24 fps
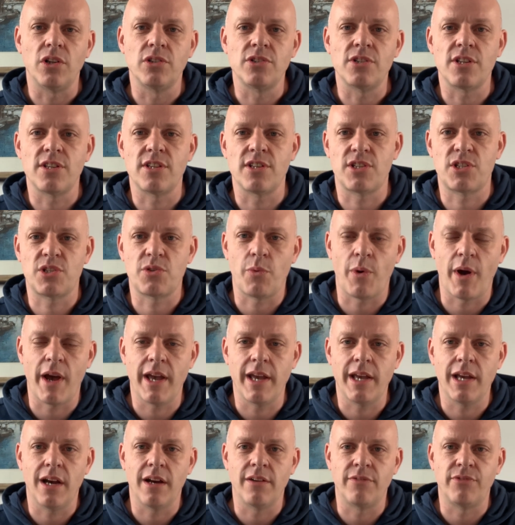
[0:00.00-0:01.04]
under the
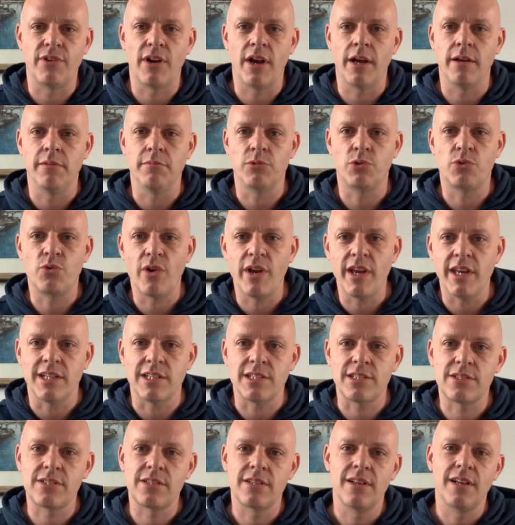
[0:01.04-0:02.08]
sway of Rome.
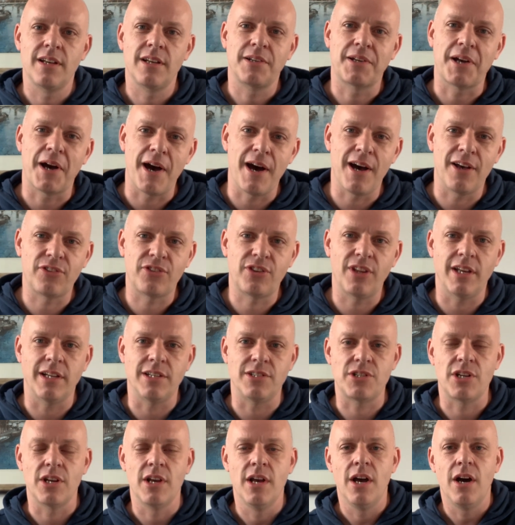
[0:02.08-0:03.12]
Greece,
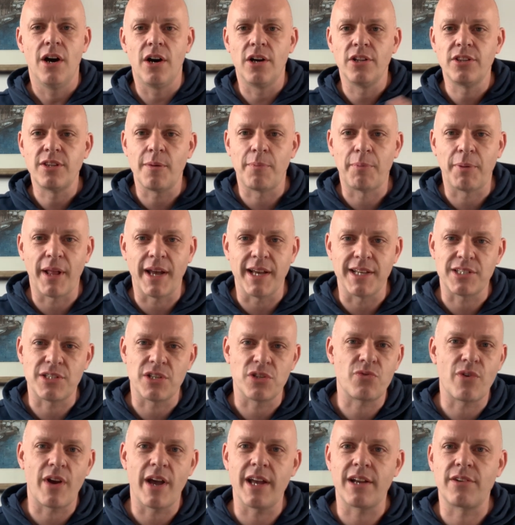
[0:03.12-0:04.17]
Carthage, other
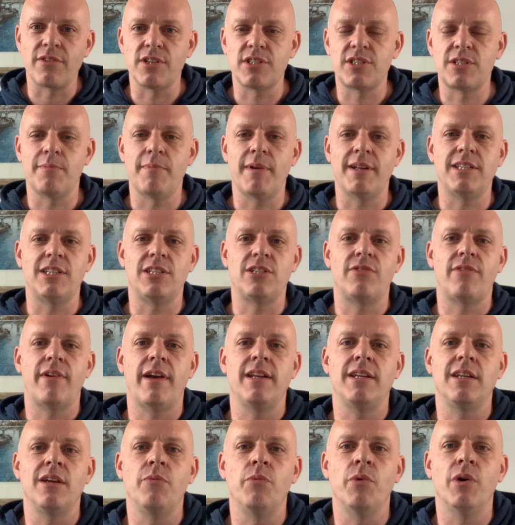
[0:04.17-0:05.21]
places right across the
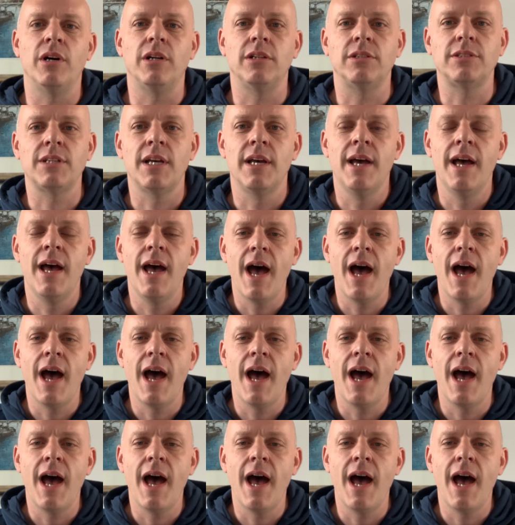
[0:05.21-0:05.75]
Mediterranean world.